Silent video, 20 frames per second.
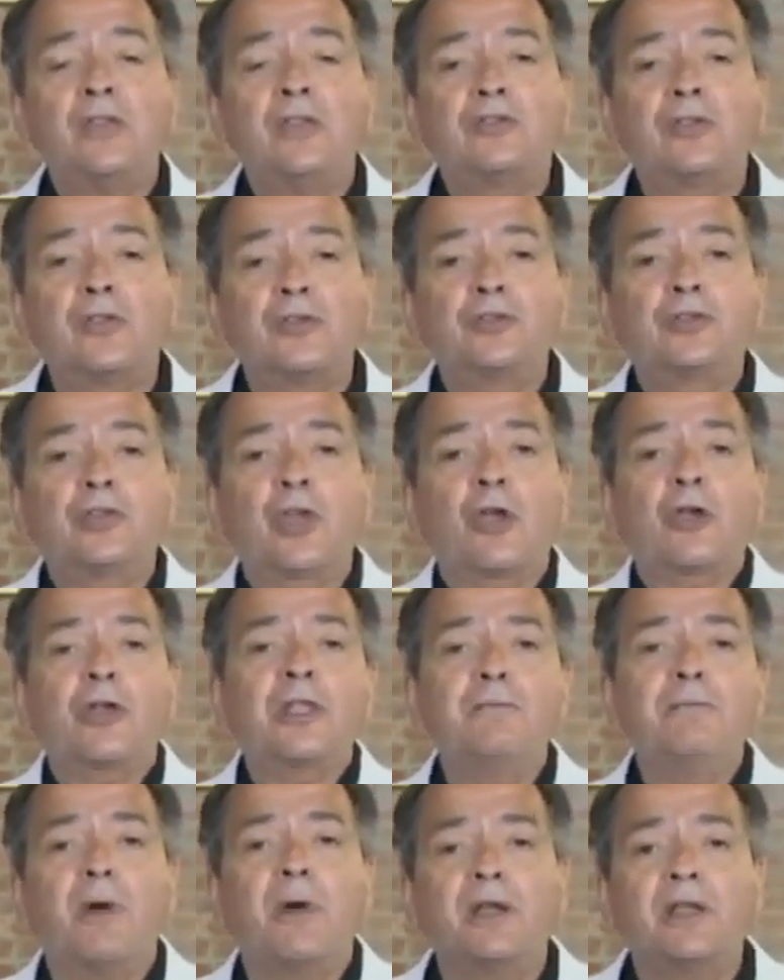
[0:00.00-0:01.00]
So the
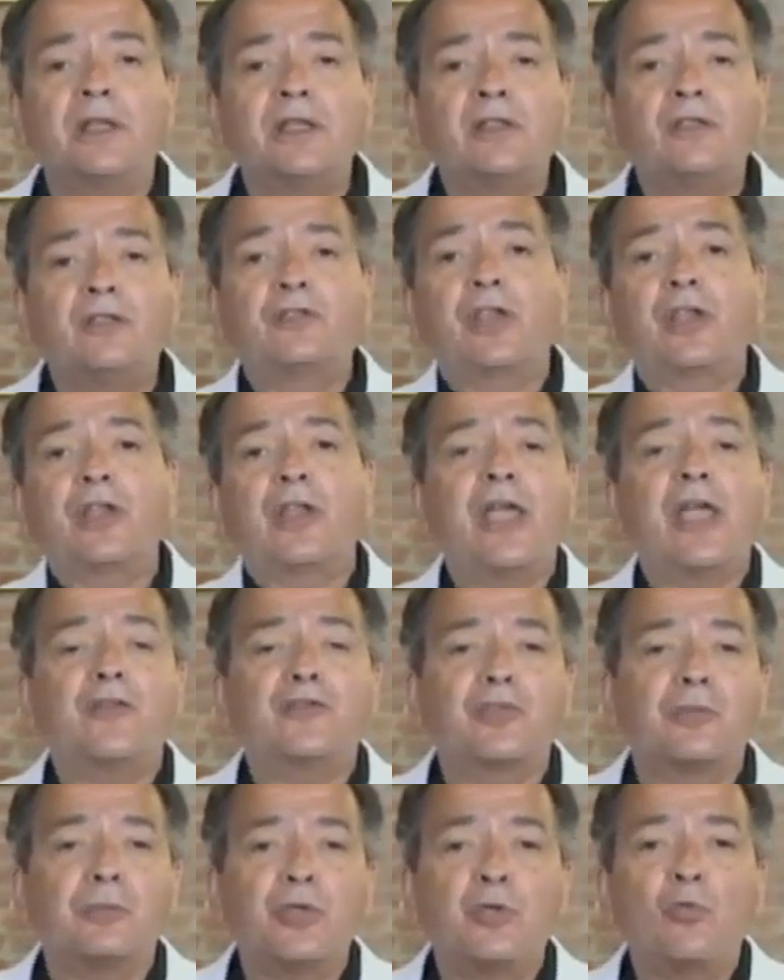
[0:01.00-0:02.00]
dirty money is going to
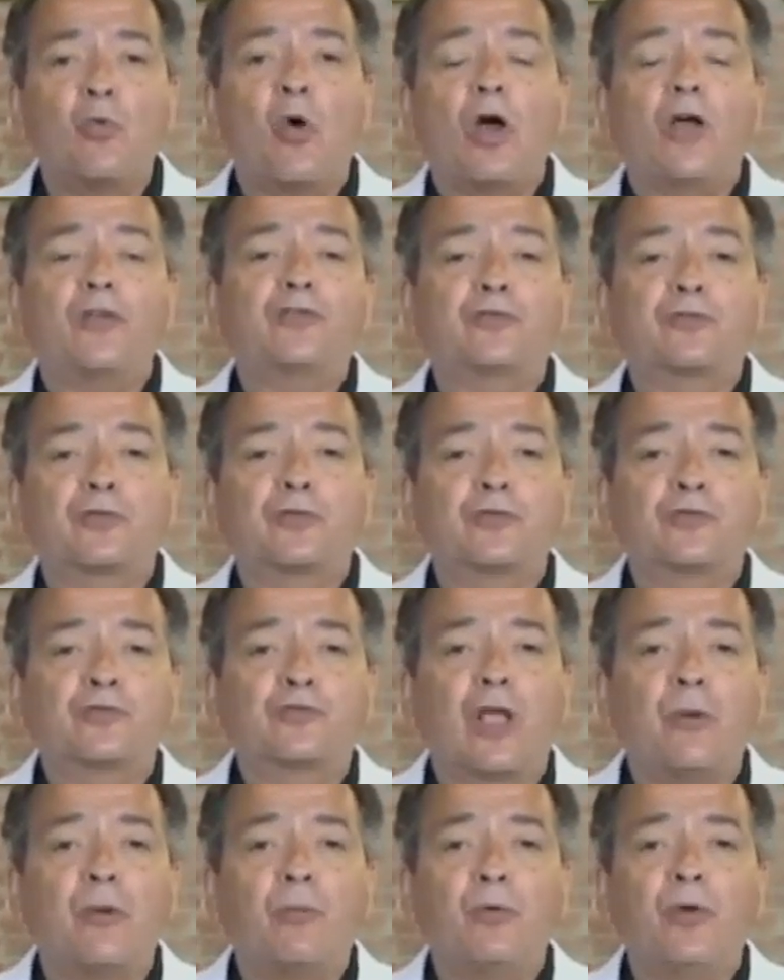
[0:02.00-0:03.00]
have to be washed through
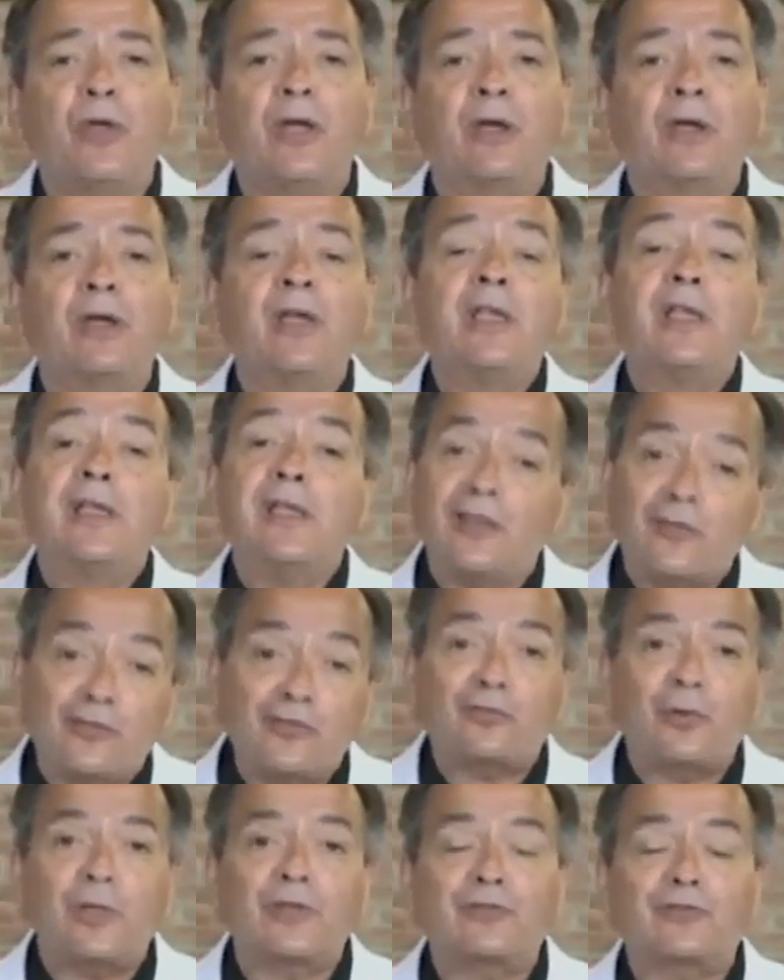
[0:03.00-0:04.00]
somewhere, and
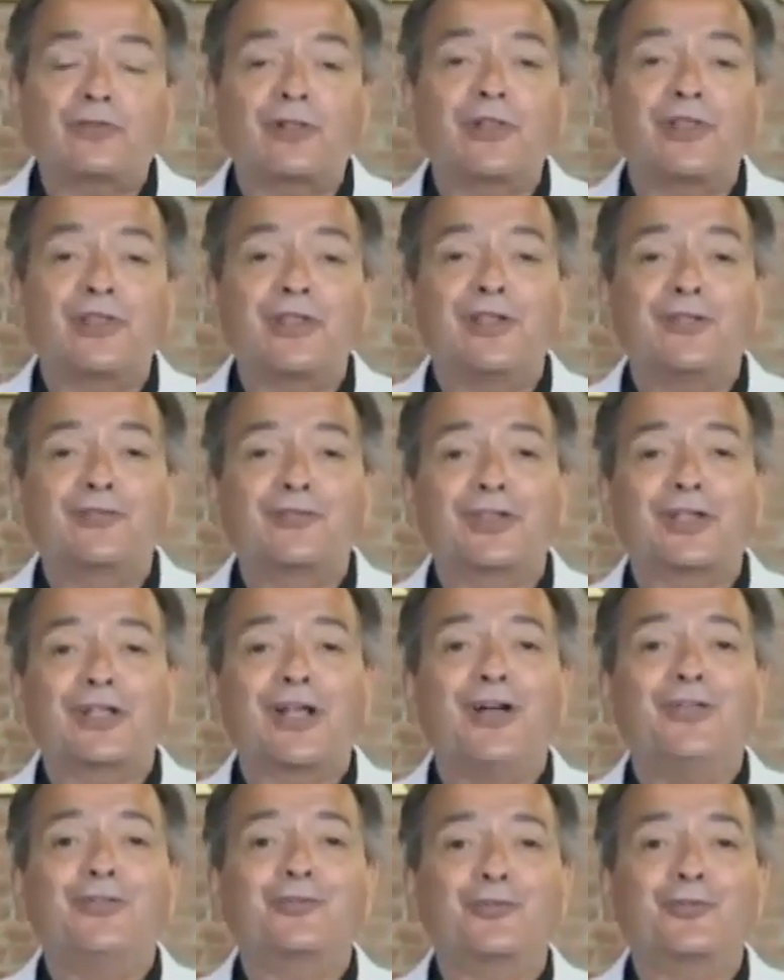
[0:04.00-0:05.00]
Switzerland is the
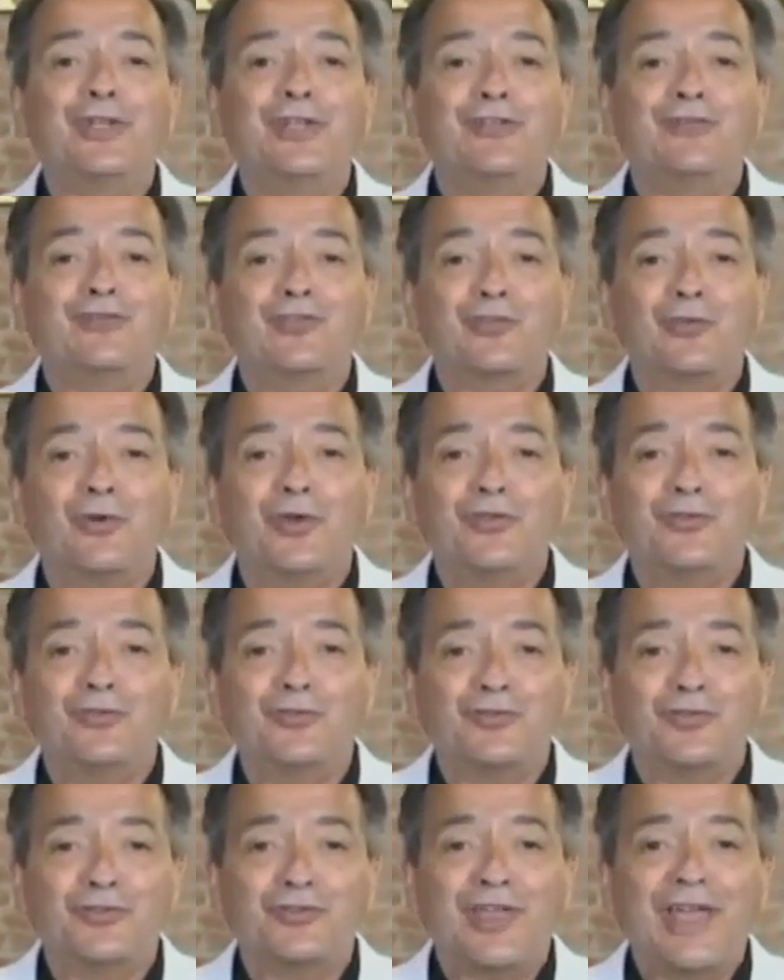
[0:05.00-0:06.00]
country of
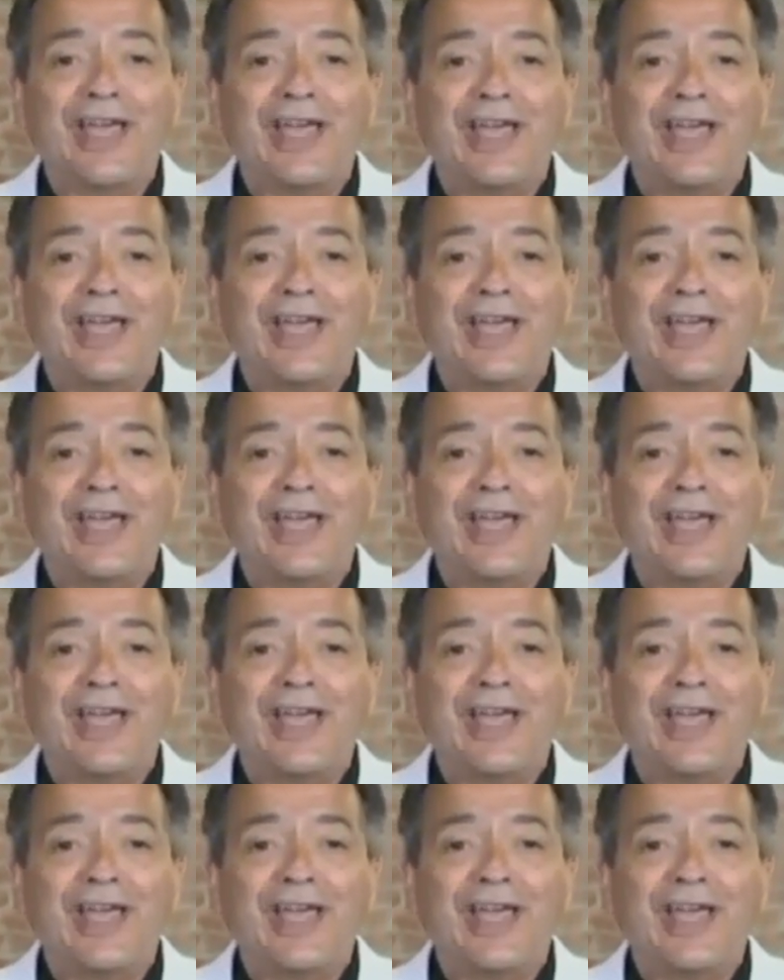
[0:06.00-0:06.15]
choice for